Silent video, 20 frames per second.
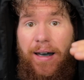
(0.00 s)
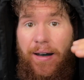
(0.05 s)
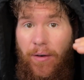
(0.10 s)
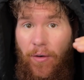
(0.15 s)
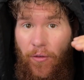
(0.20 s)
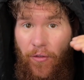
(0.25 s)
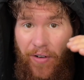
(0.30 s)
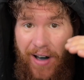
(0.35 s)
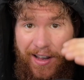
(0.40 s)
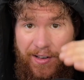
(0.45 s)

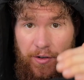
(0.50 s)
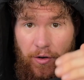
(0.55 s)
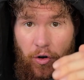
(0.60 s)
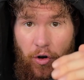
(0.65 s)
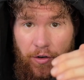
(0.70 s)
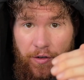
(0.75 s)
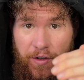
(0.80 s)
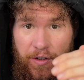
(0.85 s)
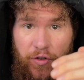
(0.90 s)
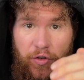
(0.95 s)

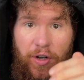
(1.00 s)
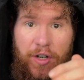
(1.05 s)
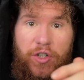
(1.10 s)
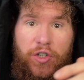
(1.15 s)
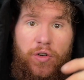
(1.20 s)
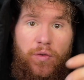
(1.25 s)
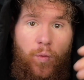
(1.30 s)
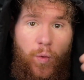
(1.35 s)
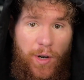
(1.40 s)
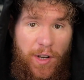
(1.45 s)

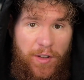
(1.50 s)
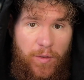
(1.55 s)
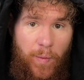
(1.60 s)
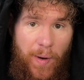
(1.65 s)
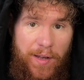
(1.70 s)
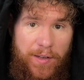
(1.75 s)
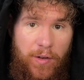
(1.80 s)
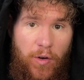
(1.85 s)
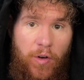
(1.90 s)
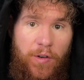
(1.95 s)
vasoconstriction. What is
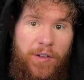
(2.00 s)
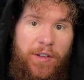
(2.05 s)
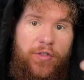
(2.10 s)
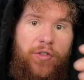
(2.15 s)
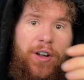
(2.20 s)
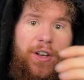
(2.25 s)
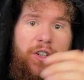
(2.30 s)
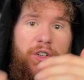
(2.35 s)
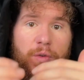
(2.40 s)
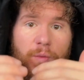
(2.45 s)

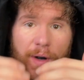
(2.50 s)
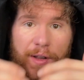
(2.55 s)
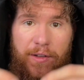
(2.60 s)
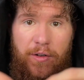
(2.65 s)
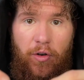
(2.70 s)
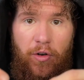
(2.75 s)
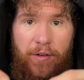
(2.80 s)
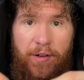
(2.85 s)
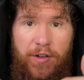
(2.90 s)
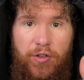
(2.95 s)
vasoconstriction?
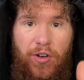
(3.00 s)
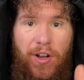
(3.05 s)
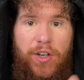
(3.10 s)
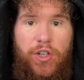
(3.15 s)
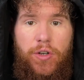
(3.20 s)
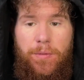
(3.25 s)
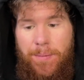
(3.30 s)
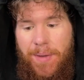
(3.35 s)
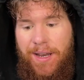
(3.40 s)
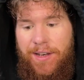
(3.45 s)

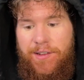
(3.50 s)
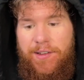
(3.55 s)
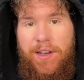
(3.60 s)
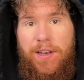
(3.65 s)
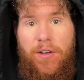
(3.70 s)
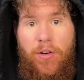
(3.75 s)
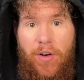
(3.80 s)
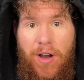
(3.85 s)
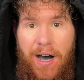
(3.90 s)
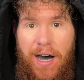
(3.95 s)
Vasoconstriction means
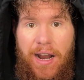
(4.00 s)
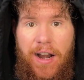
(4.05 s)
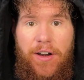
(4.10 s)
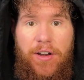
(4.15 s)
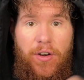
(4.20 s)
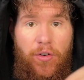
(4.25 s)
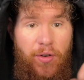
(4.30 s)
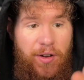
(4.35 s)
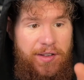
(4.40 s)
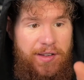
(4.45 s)
that your
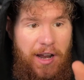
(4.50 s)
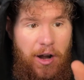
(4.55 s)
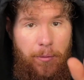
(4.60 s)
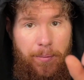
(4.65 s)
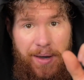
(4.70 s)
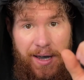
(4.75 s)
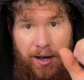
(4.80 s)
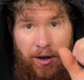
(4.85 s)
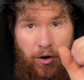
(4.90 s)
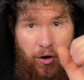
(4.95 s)
arteries are
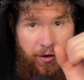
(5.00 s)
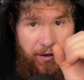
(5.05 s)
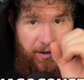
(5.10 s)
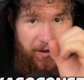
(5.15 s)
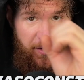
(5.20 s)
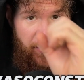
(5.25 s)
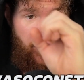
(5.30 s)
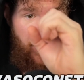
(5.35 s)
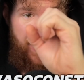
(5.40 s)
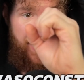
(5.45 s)
being
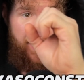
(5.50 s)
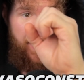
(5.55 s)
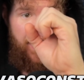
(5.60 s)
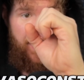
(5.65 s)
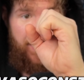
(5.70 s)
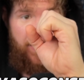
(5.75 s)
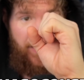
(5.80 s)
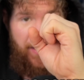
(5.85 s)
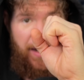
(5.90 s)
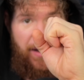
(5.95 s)
constricted,
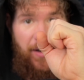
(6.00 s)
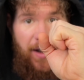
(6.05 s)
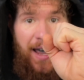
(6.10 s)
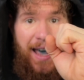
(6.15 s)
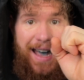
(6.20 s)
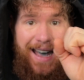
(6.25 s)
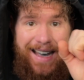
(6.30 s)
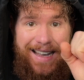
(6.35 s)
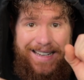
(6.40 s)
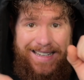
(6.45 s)
so they're
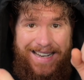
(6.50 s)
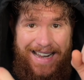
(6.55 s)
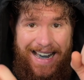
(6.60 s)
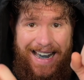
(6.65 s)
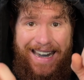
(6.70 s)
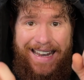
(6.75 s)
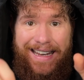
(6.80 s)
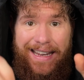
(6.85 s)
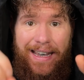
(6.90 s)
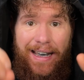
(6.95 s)

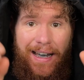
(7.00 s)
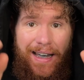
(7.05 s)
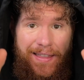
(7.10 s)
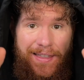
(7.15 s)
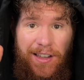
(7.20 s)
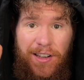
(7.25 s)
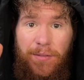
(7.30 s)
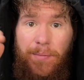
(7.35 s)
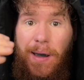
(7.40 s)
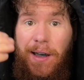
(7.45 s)
tinier, and
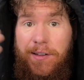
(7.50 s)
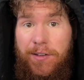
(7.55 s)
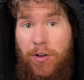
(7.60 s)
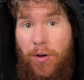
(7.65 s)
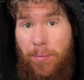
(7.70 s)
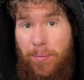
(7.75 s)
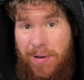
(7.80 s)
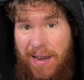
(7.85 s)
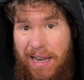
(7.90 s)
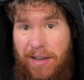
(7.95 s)
this makes
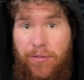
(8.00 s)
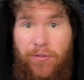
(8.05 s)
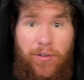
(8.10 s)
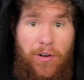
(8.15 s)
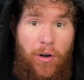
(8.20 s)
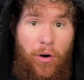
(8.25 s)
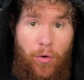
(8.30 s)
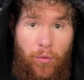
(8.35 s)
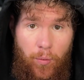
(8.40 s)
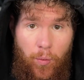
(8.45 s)
your blood
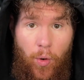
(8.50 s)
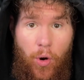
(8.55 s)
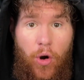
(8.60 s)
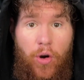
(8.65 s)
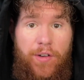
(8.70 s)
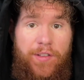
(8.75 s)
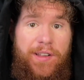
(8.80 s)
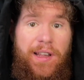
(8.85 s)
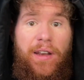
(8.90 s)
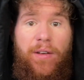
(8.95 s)
flow
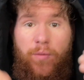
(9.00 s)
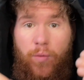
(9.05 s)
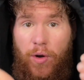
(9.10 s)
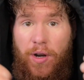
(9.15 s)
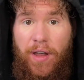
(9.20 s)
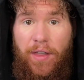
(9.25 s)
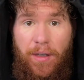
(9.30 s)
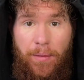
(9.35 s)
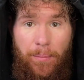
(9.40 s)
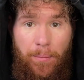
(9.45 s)
worse. And what
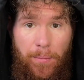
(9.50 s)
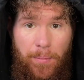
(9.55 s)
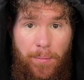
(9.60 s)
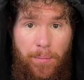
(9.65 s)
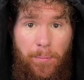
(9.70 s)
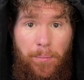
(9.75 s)
are the